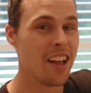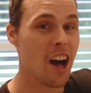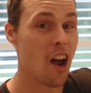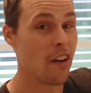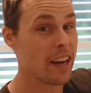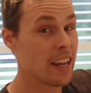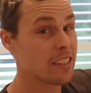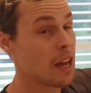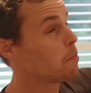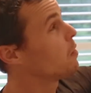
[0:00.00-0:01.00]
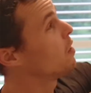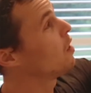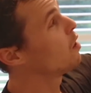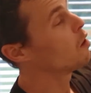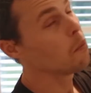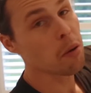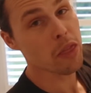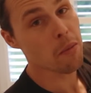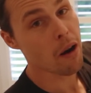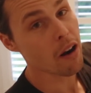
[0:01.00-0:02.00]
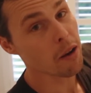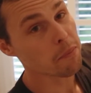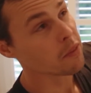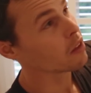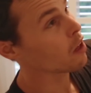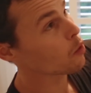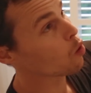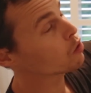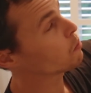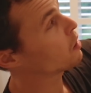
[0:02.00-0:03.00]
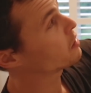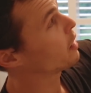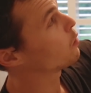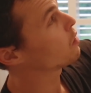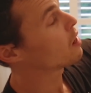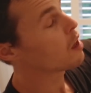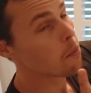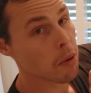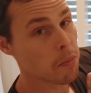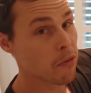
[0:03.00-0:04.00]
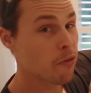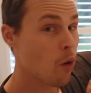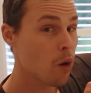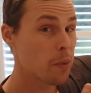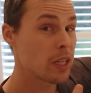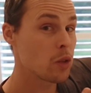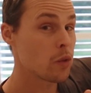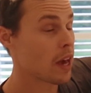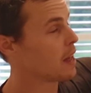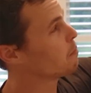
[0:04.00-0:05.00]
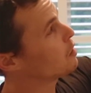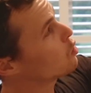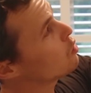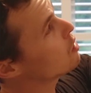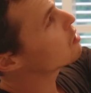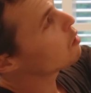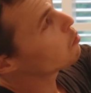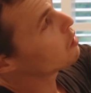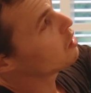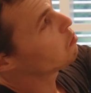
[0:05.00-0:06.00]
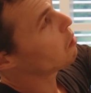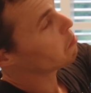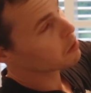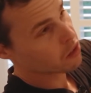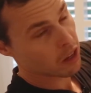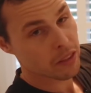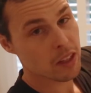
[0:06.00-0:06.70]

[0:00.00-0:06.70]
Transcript: All right, next step, putting the bar up. Got the holes marked out, but before we do that, make sure you slip one of these bumpers on.